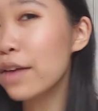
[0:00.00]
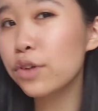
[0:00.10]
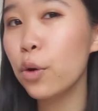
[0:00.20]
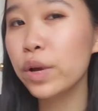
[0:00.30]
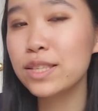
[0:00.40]

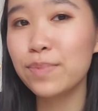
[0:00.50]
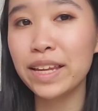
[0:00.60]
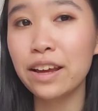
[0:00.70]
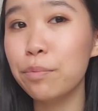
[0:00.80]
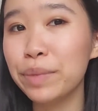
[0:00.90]
I've always
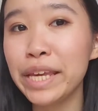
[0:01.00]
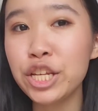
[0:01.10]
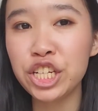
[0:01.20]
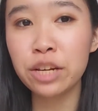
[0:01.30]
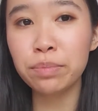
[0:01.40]
been a
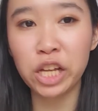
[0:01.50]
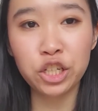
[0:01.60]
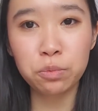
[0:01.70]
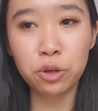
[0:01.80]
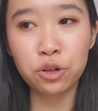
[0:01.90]
peachy
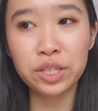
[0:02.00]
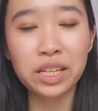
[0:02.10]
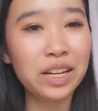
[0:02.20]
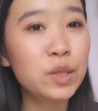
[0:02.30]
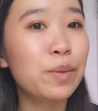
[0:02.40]
blush
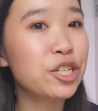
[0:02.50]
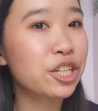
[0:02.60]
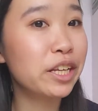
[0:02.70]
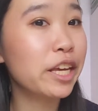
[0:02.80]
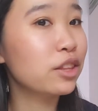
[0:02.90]
person,
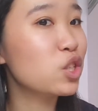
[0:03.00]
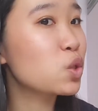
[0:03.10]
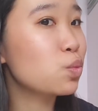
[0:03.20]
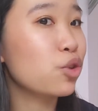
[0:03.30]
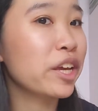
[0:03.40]
especially in the
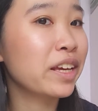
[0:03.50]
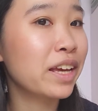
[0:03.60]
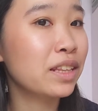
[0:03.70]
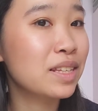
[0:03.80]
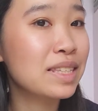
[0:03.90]
spring
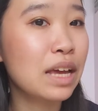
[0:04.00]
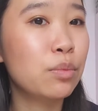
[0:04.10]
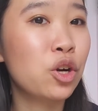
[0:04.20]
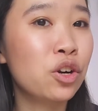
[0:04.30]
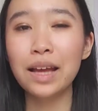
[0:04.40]
and the
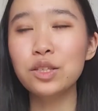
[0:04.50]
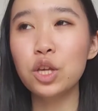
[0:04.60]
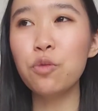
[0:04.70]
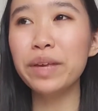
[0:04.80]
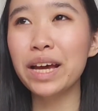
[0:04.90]
summer, and
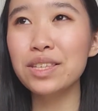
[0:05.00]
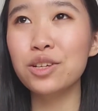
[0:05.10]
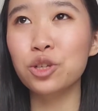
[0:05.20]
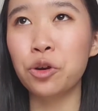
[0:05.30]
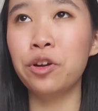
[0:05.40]
so because
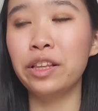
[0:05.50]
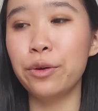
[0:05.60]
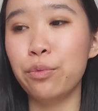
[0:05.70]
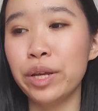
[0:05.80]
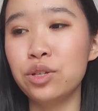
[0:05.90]
it is
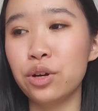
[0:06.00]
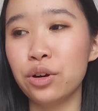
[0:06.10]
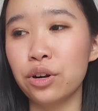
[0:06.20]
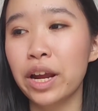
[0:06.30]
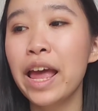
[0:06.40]
currently
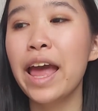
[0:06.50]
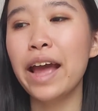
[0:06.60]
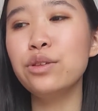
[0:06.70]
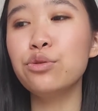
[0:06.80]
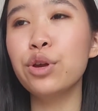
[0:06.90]
winter,
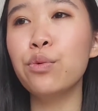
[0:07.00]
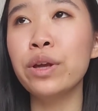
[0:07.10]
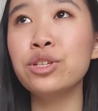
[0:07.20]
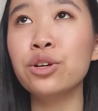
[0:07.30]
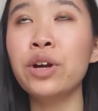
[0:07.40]
and during
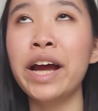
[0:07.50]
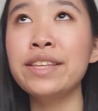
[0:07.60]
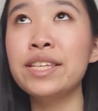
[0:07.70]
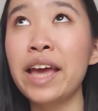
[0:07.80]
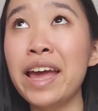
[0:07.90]
winter
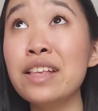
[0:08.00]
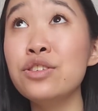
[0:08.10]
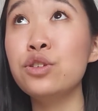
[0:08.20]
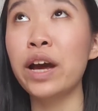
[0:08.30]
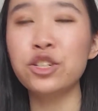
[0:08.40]
I
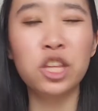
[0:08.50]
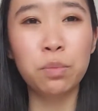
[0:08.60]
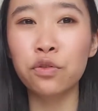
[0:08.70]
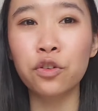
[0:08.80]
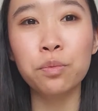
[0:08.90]
tend to actually
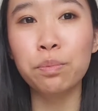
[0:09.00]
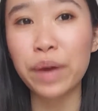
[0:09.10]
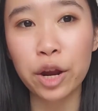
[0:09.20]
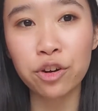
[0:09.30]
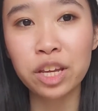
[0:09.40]
prefer
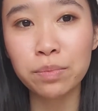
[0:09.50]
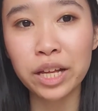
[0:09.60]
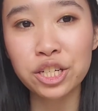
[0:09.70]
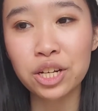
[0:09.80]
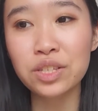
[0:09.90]
berry
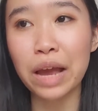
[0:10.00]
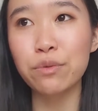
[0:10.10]
blushes.